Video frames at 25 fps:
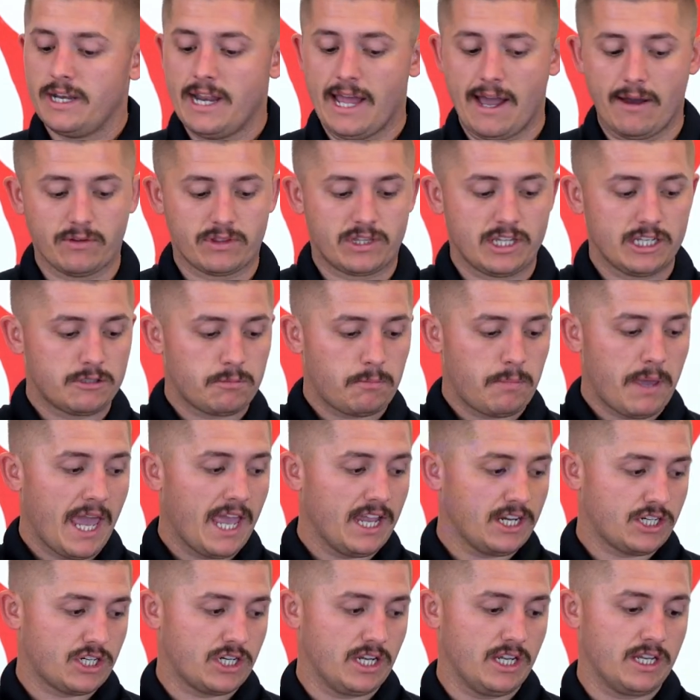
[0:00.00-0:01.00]
Now with this
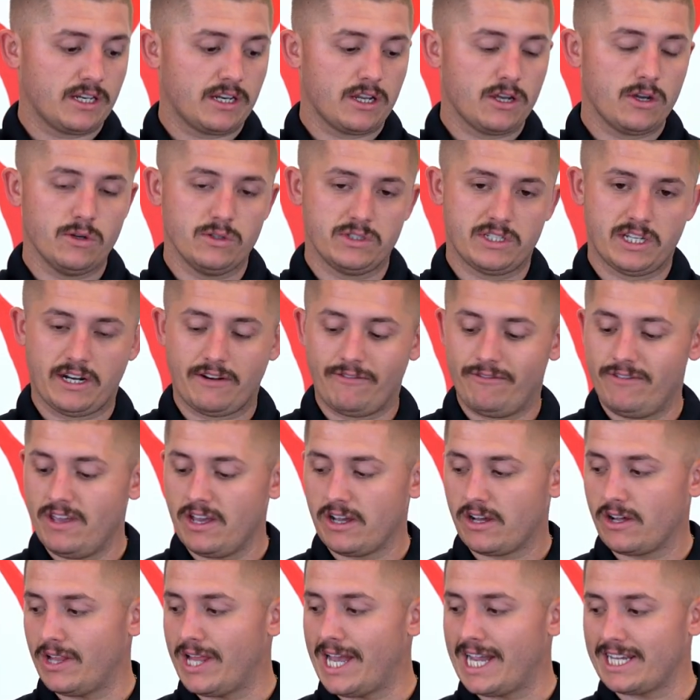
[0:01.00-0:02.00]
patient who's in a
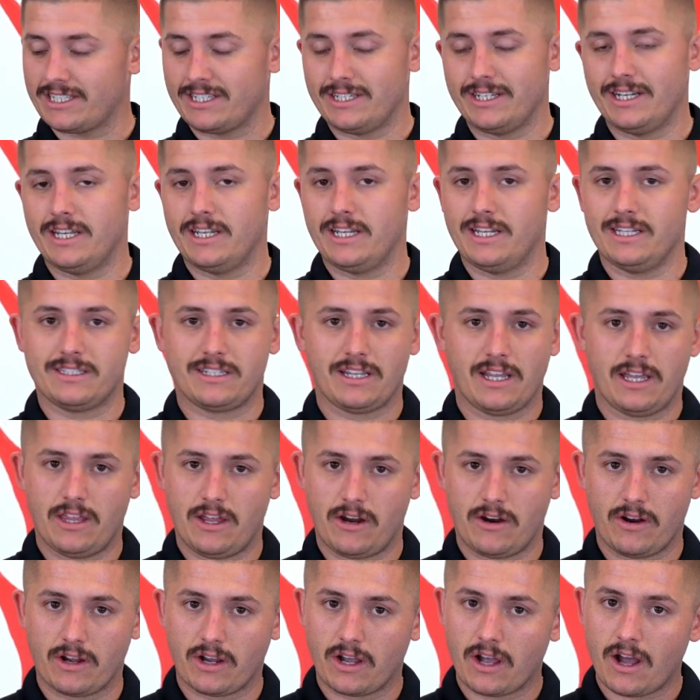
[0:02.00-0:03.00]
vehicle accident and say
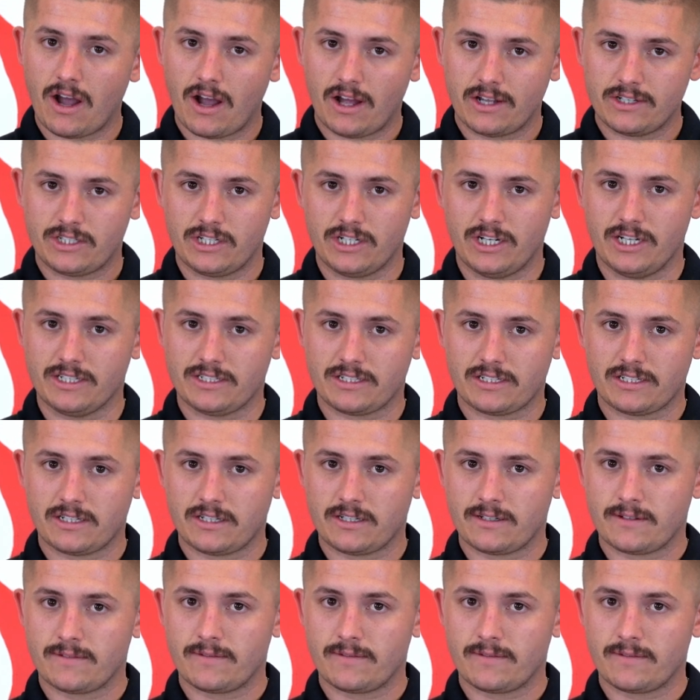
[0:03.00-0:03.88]
they're unconscious